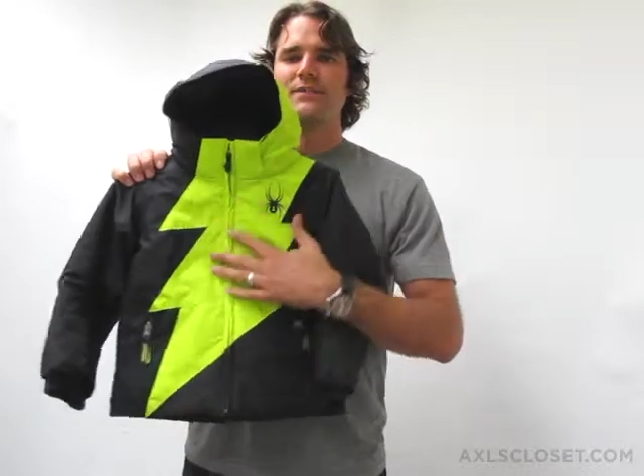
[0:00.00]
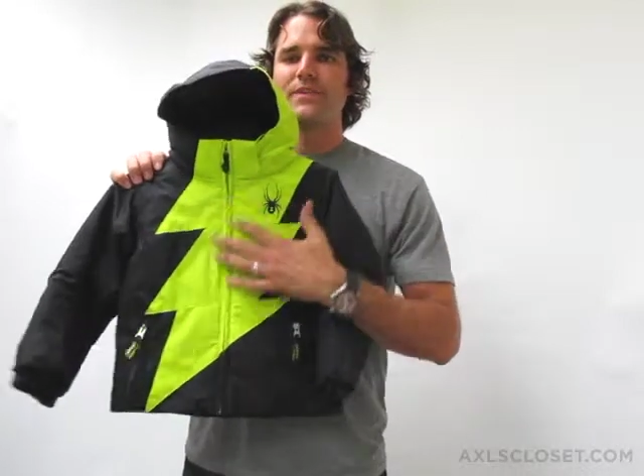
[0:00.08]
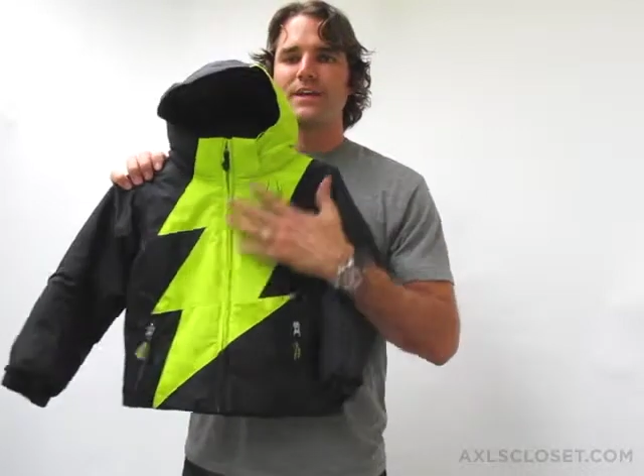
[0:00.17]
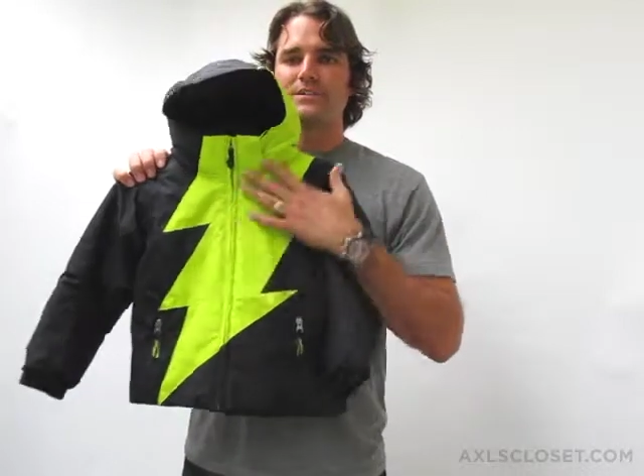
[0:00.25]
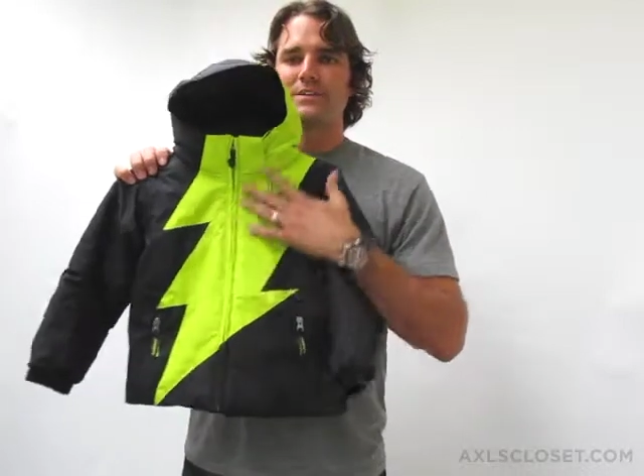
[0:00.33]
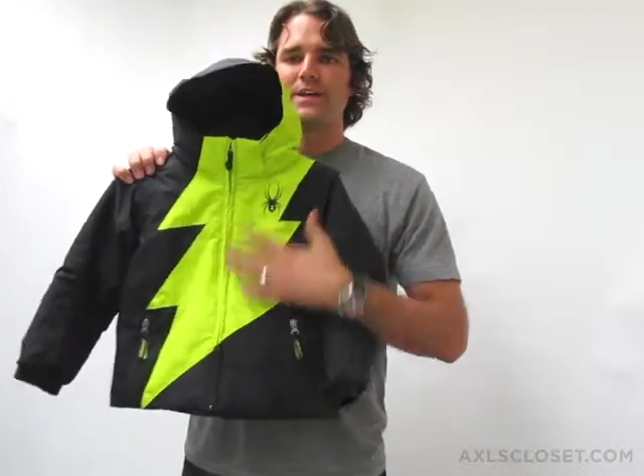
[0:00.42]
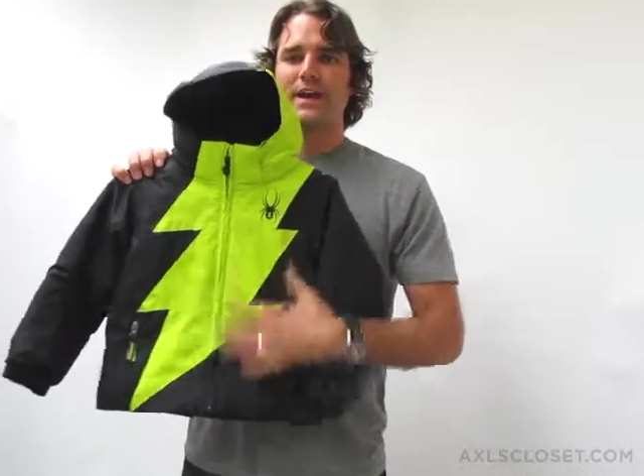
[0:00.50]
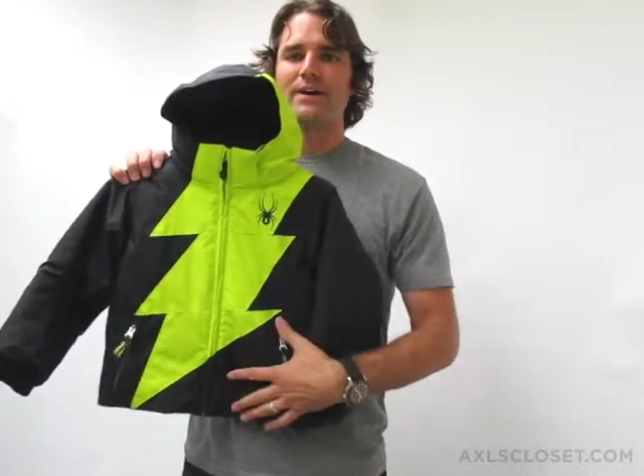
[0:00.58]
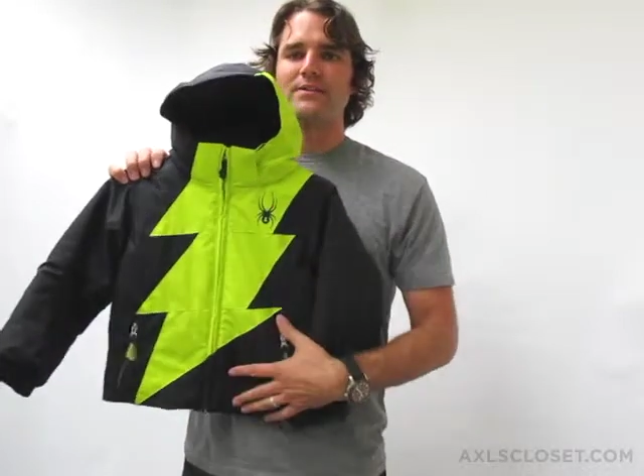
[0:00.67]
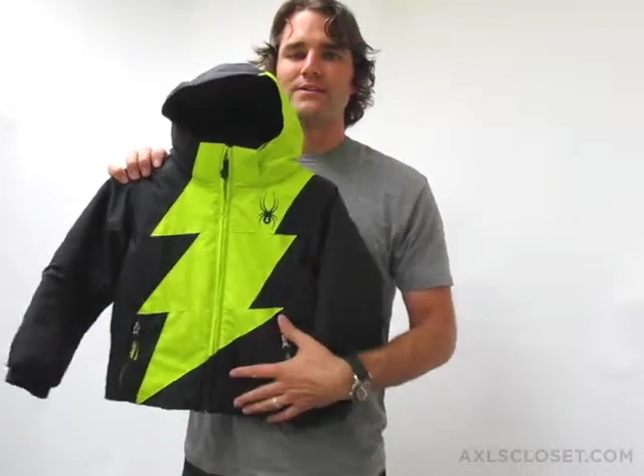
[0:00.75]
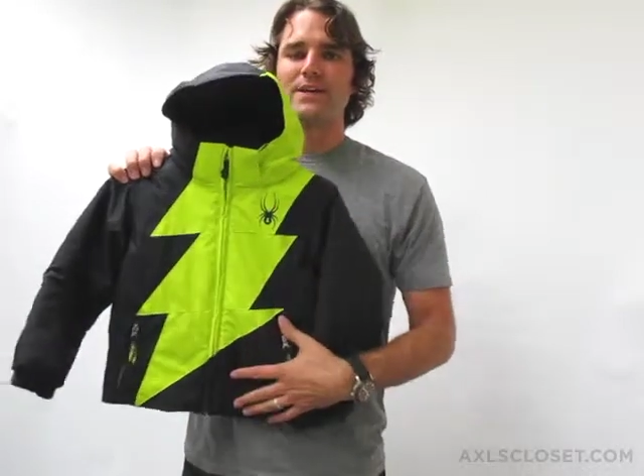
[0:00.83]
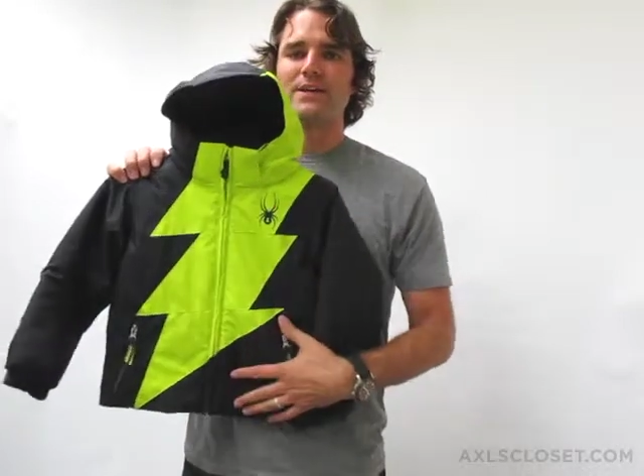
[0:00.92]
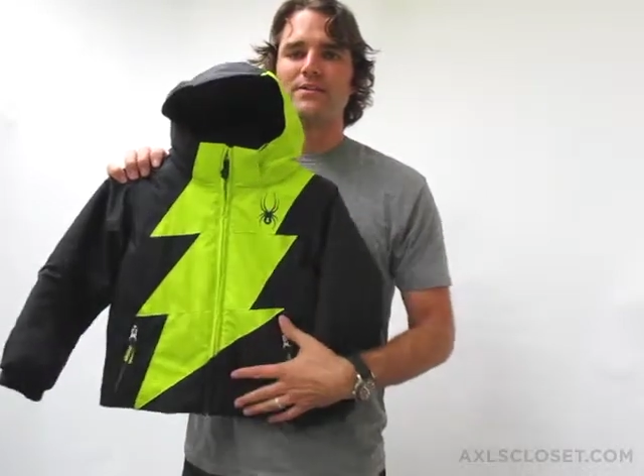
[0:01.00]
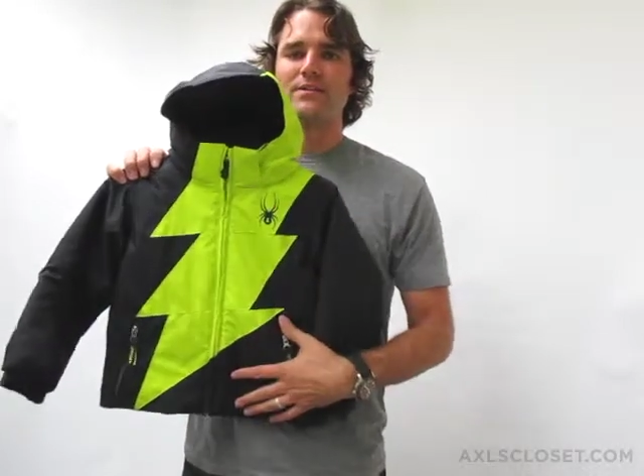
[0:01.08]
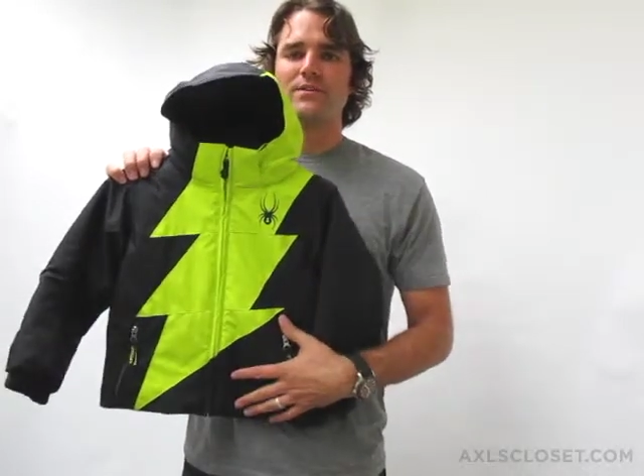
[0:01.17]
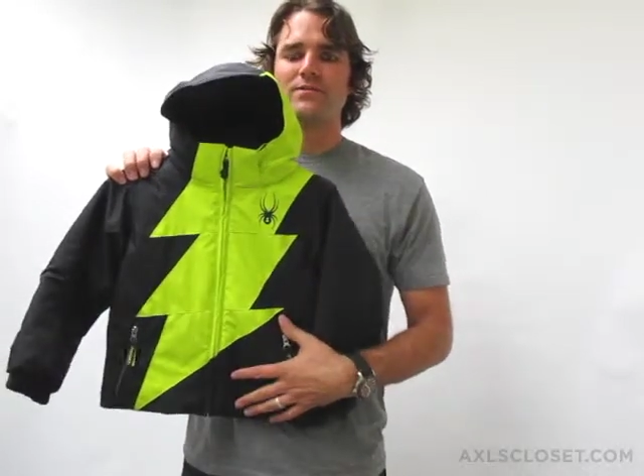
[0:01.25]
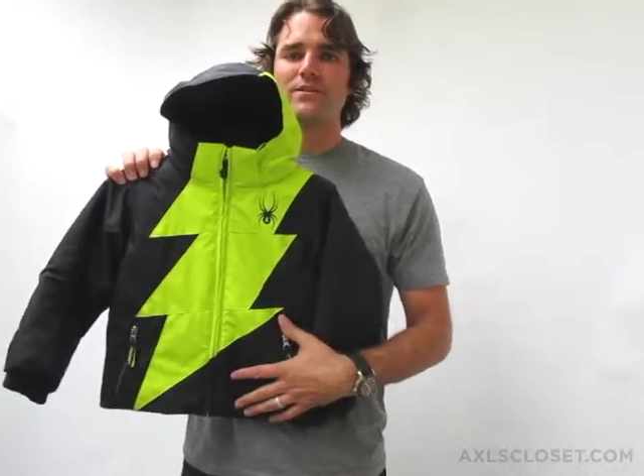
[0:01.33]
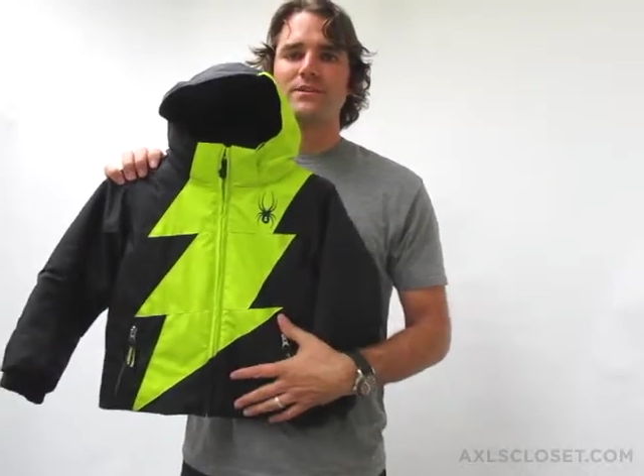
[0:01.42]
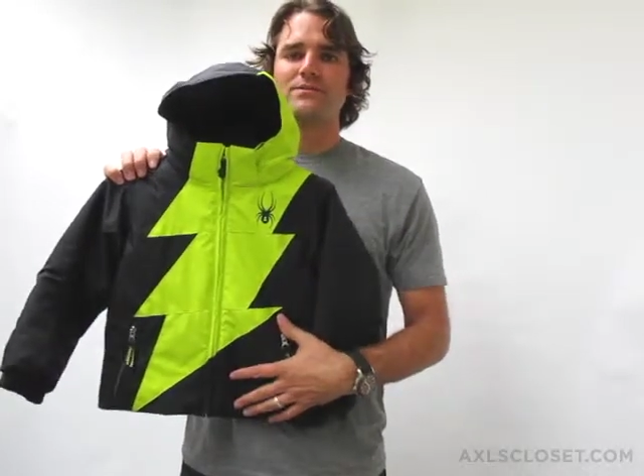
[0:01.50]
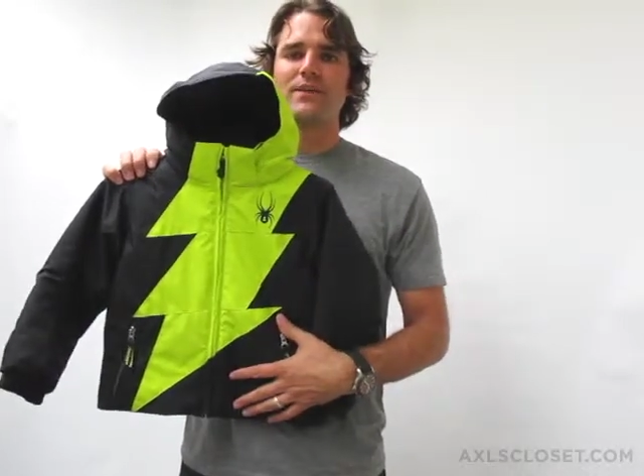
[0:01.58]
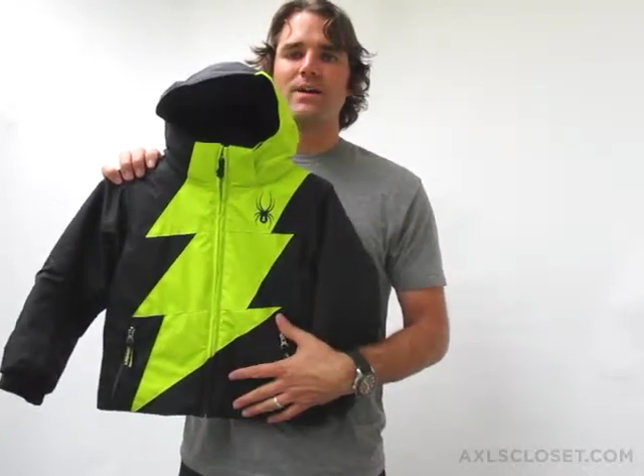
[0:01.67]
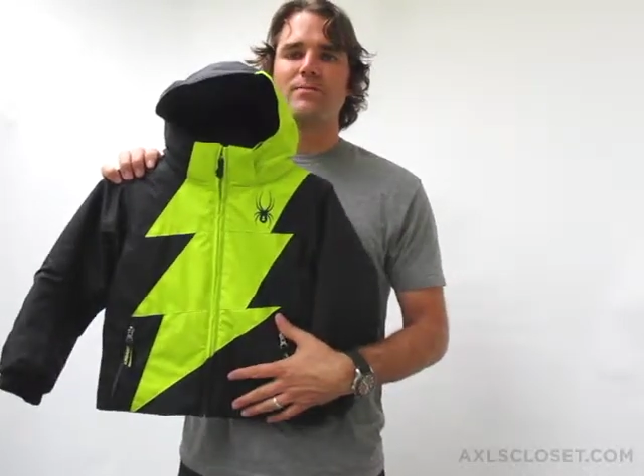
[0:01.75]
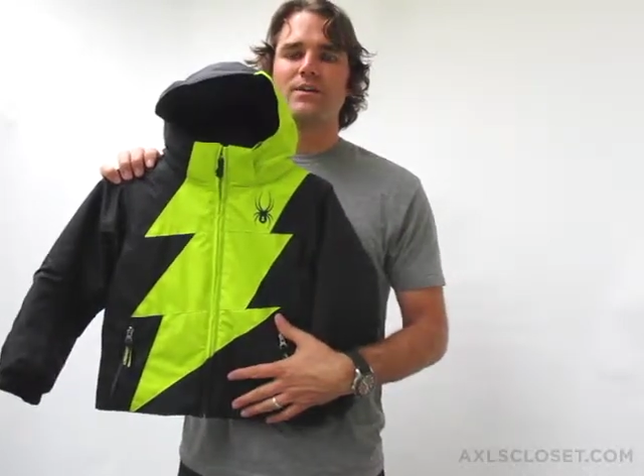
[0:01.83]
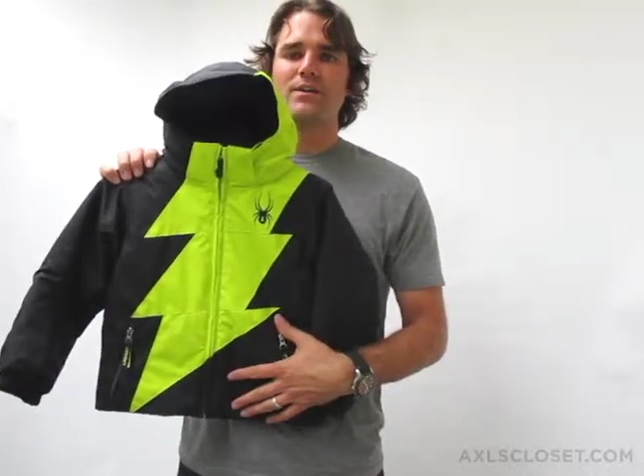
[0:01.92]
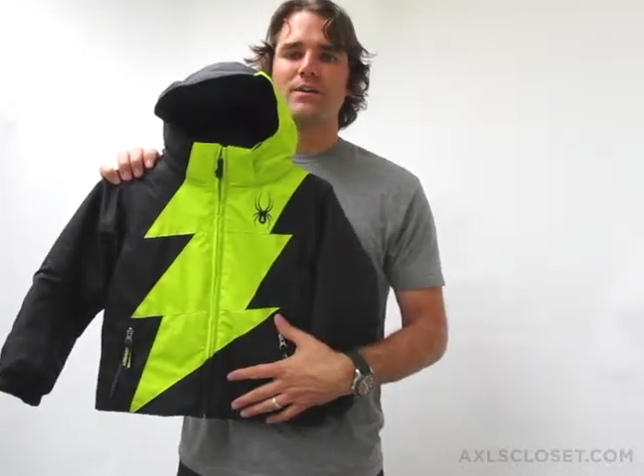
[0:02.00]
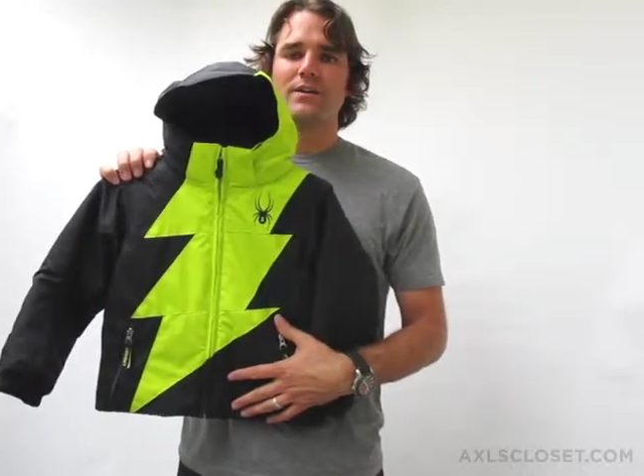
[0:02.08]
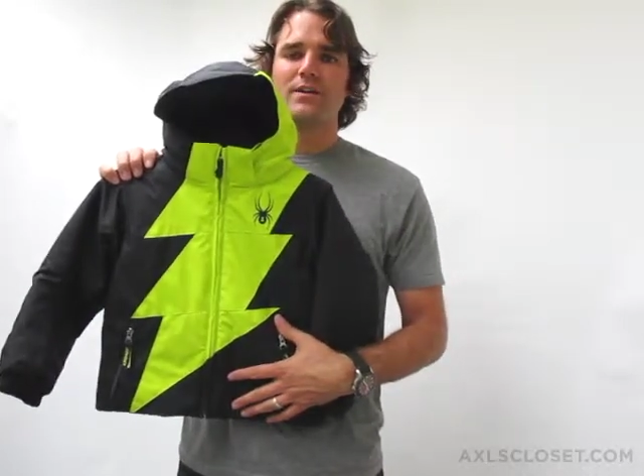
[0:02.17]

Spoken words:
That's on the outside of the face fabric.